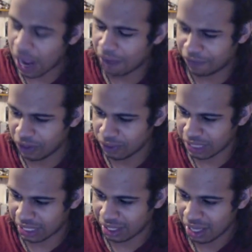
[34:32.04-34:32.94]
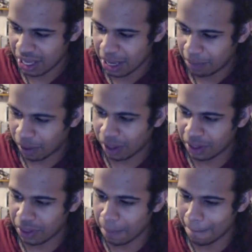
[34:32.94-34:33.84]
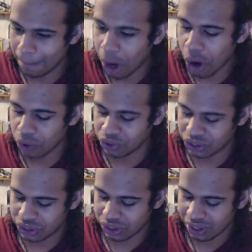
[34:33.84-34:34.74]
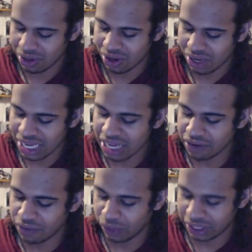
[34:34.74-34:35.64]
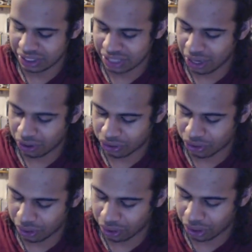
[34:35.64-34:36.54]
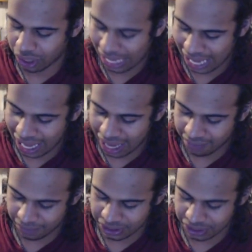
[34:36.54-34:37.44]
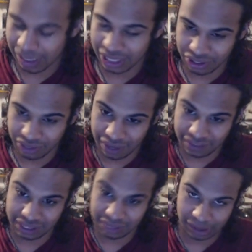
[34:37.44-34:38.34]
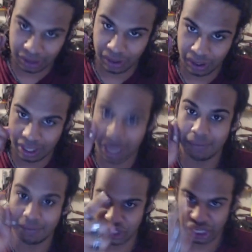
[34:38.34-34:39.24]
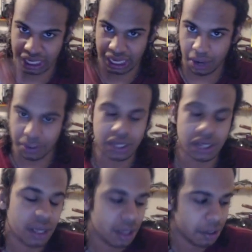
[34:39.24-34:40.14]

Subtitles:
Toffee, who's like probably the most evilest character they're gonna have, which, mind you, if you haven't seen my theory on him, check it out.